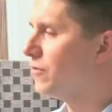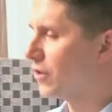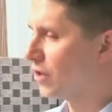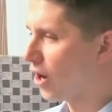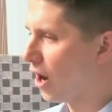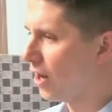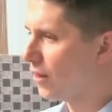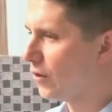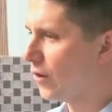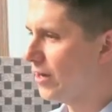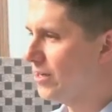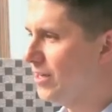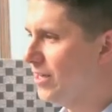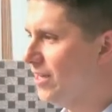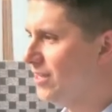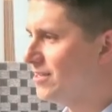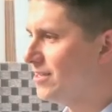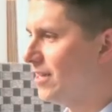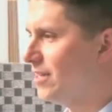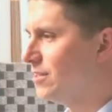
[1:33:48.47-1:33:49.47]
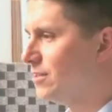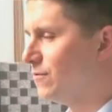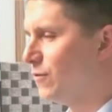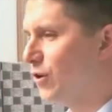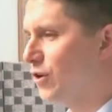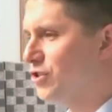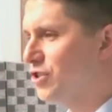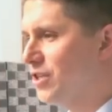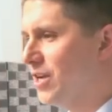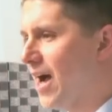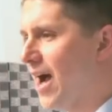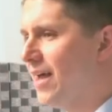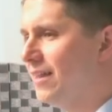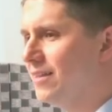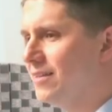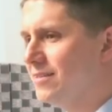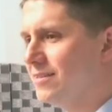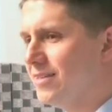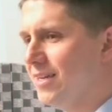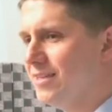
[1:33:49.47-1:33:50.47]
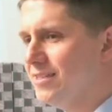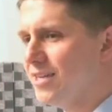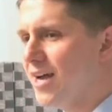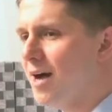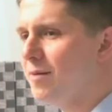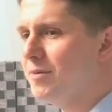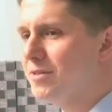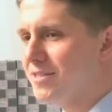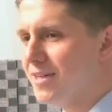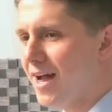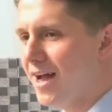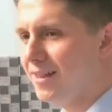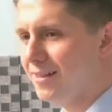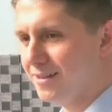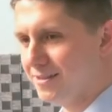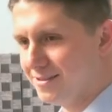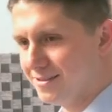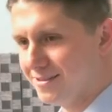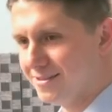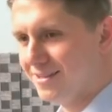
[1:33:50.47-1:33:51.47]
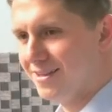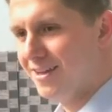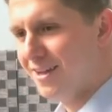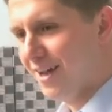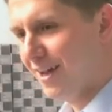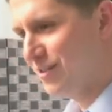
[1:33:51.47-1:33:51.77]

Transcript: and the caller ID it says Virgin Islands, St. Thomas Islands.